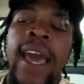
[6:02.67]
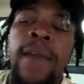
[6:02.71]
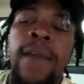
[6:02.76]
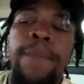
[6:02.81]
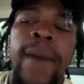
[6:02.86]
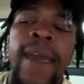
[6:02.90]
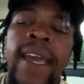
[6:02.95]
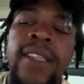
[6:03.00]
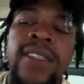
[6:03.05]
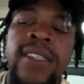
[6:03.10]

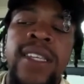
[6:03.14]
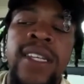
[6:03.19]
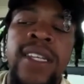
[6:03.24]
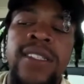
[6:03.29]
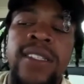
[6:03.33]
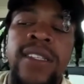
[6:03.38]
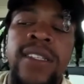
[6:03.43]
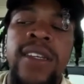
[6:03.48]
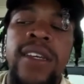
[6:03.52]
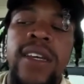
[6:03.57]
pay
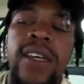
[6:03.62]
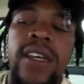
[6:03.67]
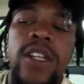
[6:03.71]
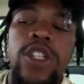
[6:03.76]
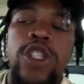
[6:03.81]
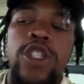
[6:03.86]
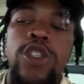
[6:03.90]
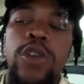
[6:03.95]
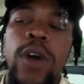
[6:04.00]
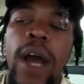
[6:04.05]
attention
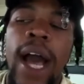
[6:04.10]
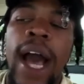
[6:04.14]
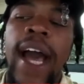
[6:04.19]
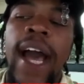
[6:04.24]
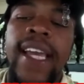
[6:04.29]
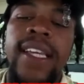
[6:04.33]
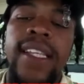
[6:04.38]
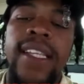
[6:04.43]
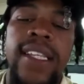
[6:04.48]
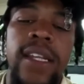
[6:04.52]
to how
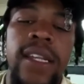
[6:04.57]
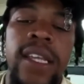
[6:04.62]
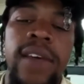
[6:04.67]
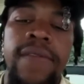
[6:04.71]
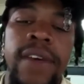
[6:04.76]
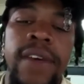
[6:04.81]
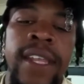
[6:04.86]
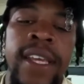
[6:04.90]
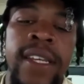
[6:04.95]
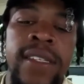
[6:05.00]
he
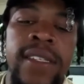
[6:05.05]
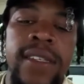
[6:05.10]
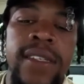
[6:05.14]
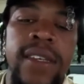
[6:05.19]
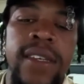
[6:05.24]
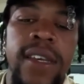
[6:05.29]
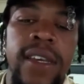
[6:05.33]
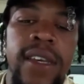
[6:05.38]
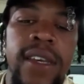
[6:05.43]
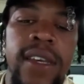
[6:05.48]
deliver this
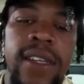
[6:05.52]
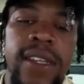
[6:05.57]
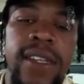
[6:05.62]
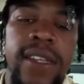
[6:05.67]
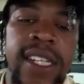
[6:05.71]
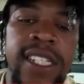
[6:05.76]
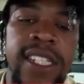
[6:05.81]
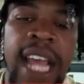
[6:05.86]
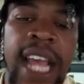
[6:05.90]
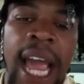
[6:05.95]

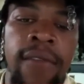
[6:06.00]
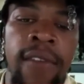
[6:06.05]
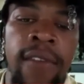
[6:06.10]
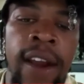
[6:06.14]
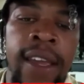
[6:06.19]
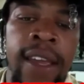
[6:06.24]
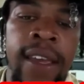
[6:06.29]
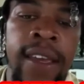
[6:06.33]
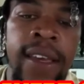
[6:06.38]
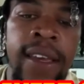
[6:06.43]
shot right
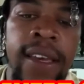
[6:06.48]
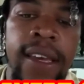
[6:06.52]
here.